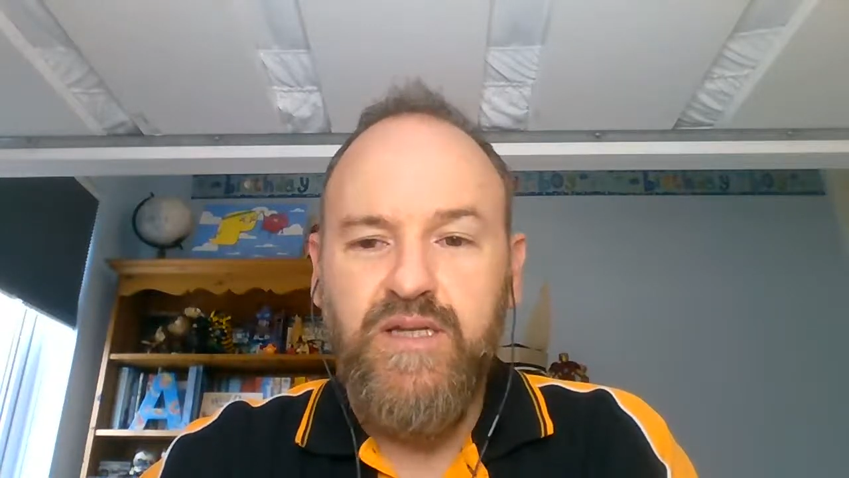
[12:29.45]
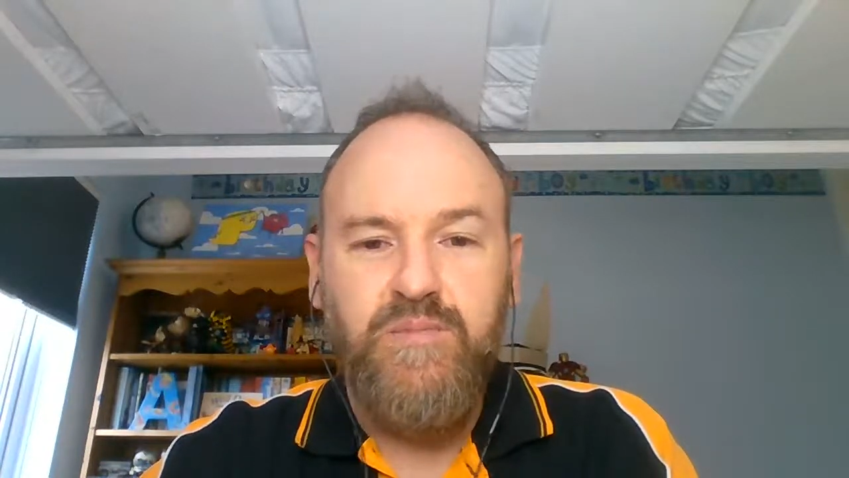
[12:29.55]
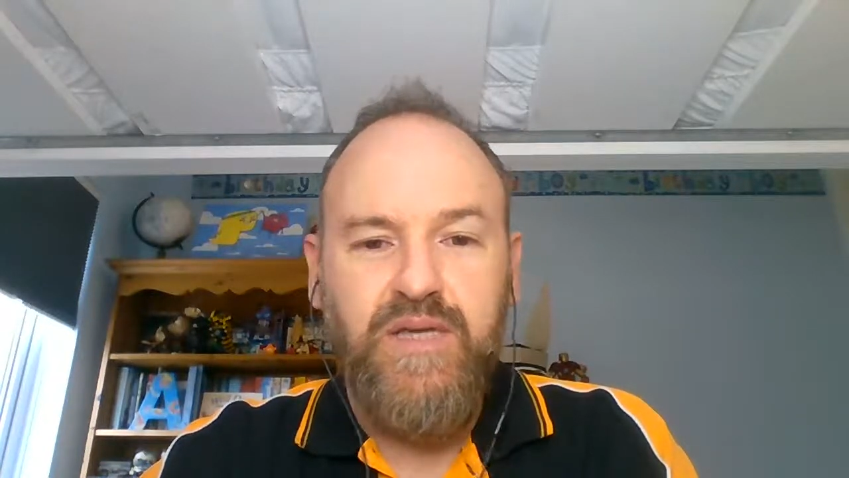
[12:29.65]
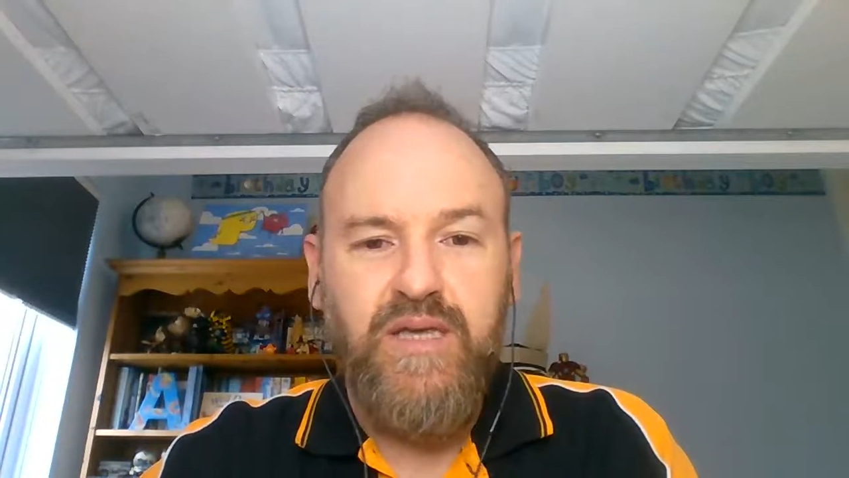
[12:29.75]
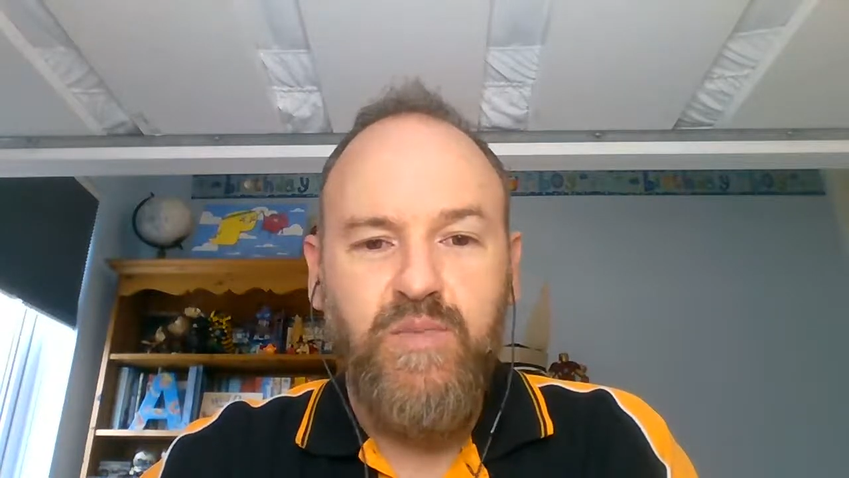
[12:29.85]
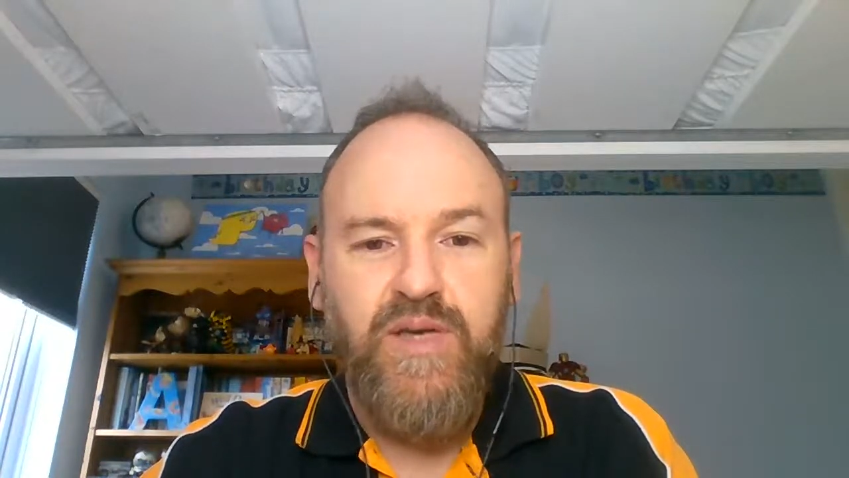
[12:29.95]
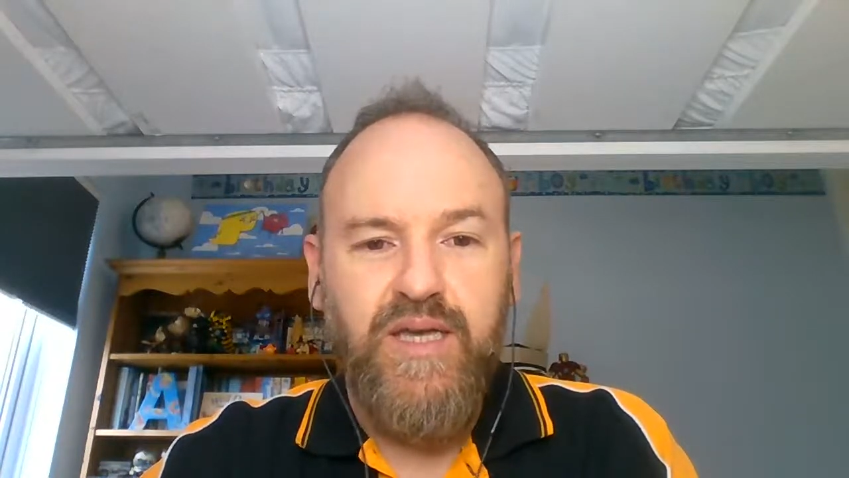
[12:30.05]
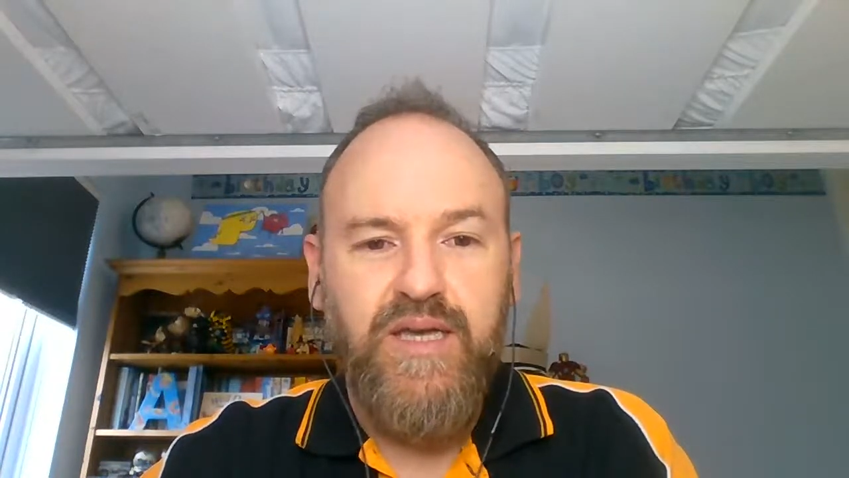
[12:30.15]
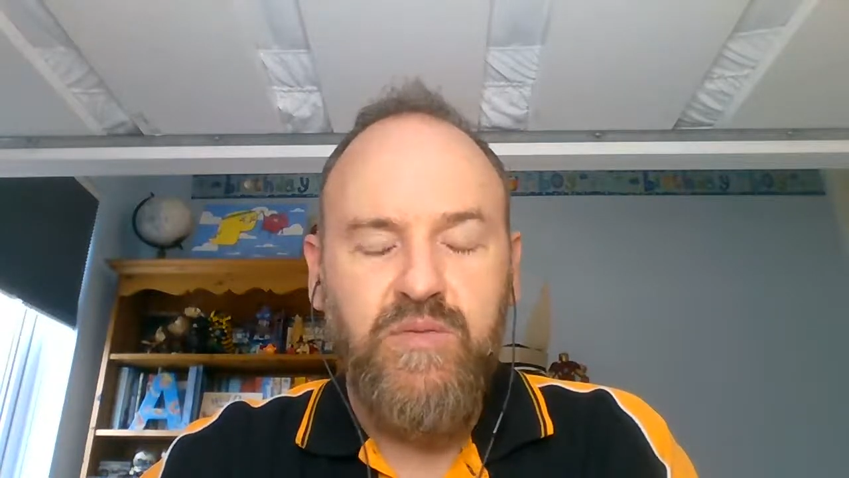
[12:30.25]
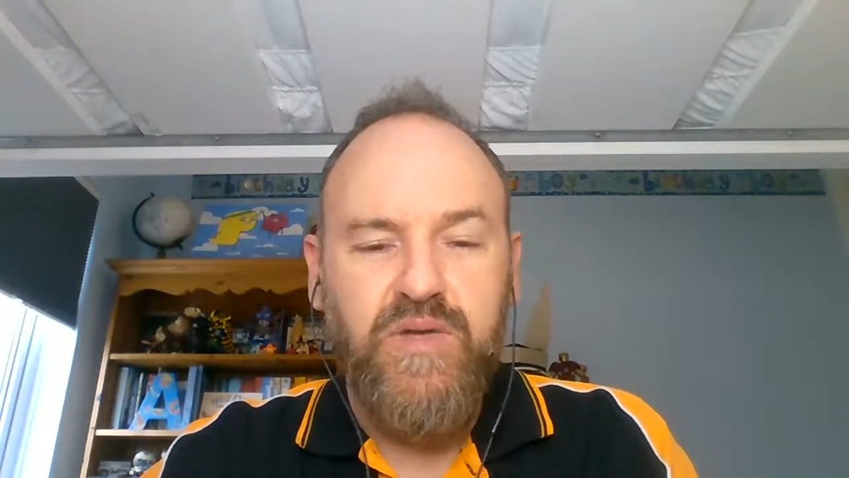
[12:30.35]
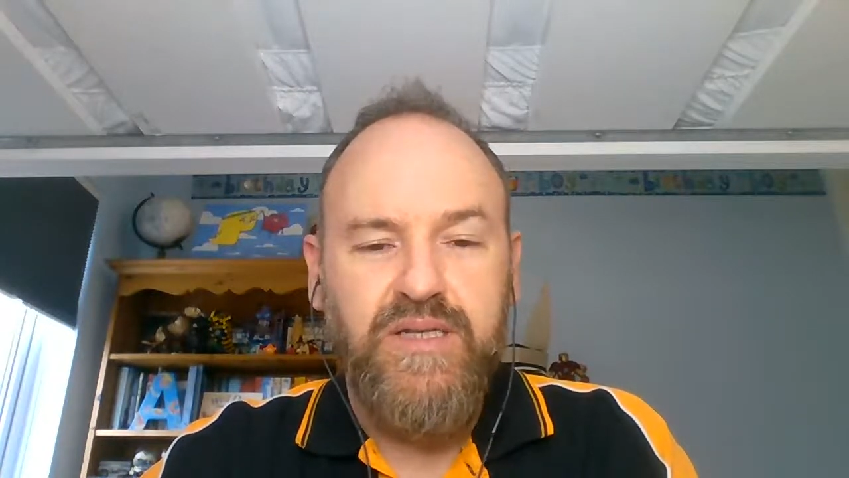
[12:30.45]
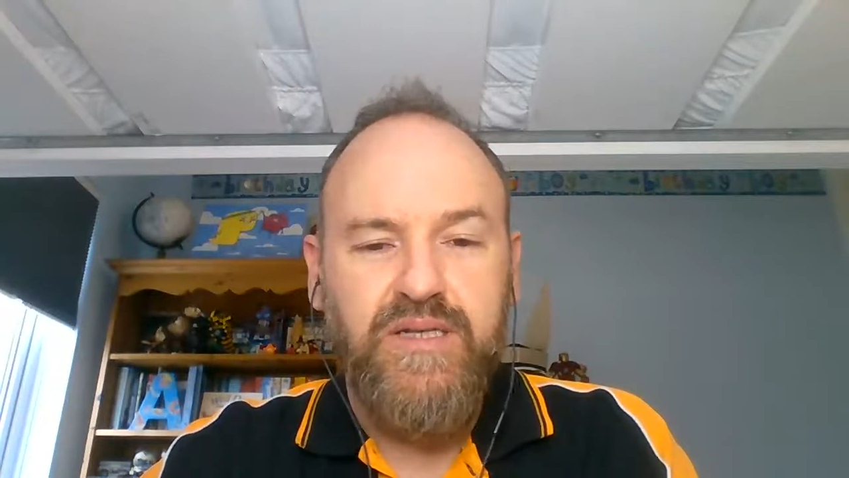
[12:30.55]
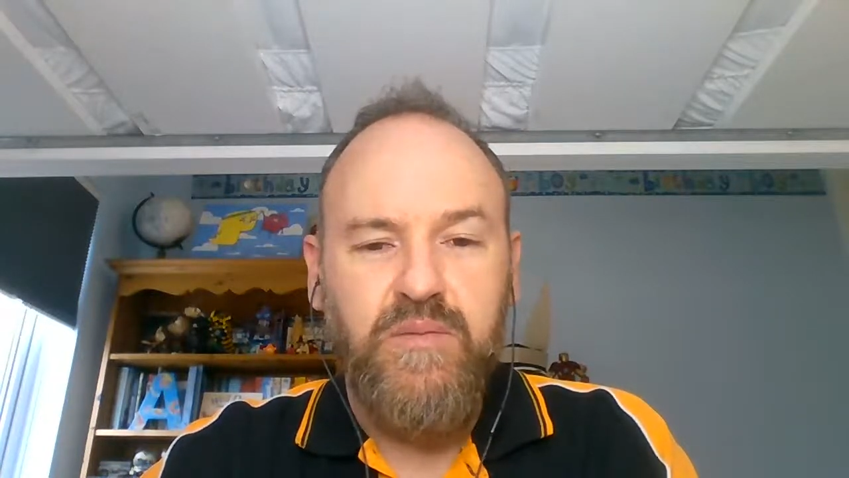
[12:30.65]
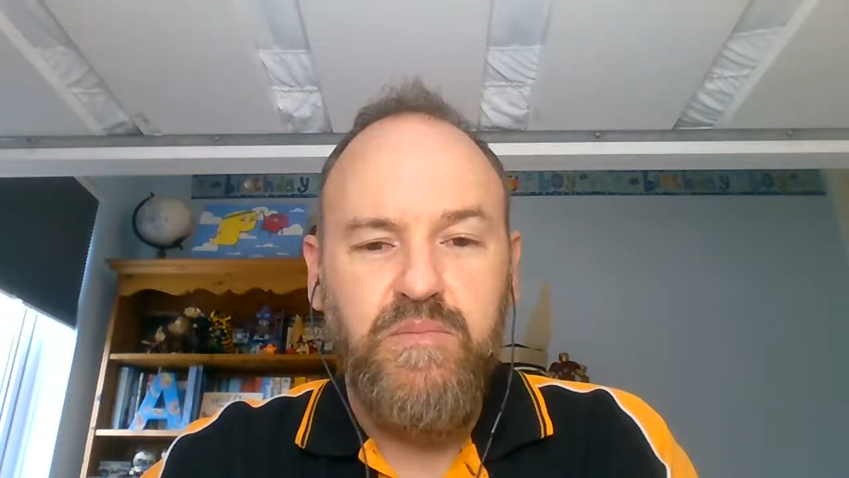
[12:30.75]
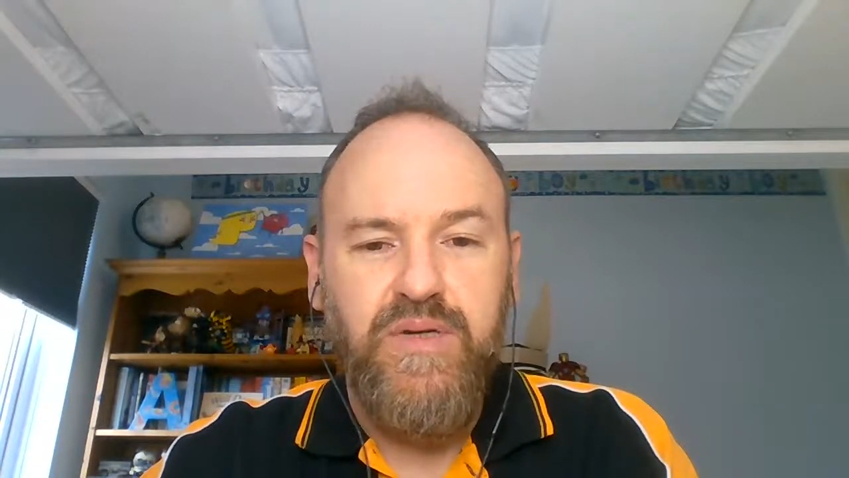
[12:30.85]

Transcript: in beekeeping, and we ended up